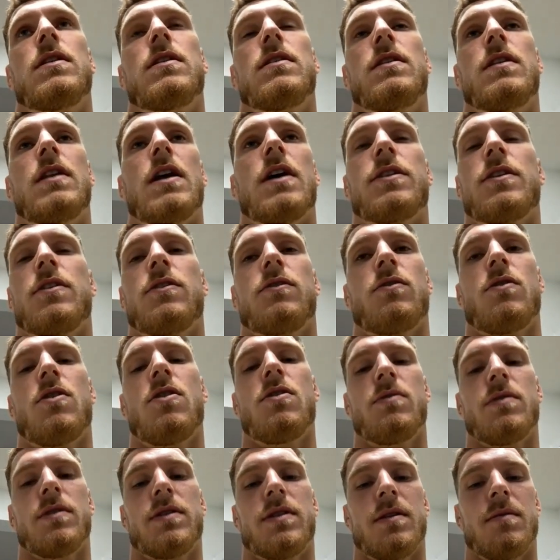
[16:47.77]
nothing's
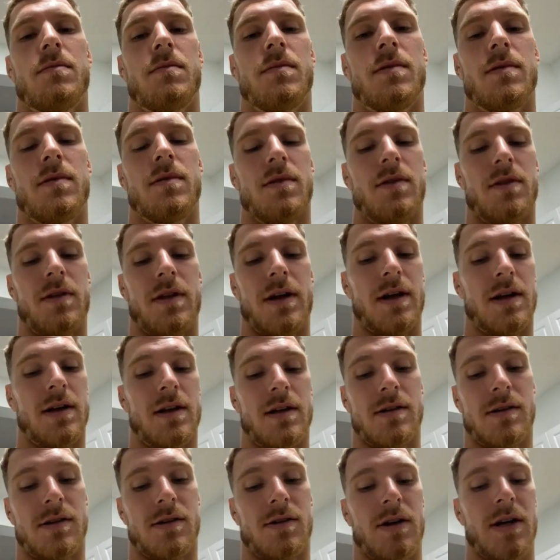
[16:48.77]
wrong with him. They're like,
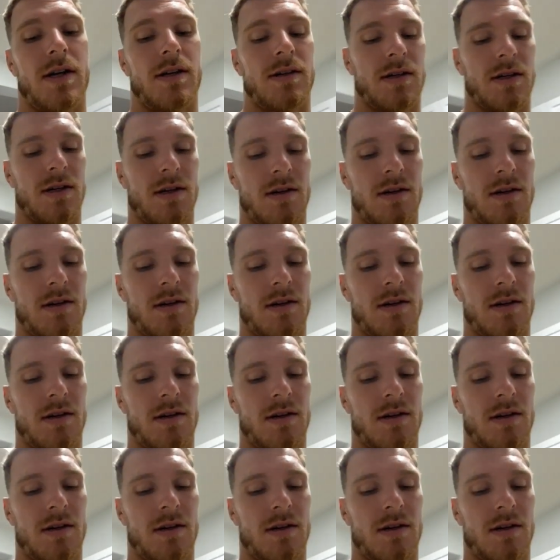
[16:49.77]
it's crazy.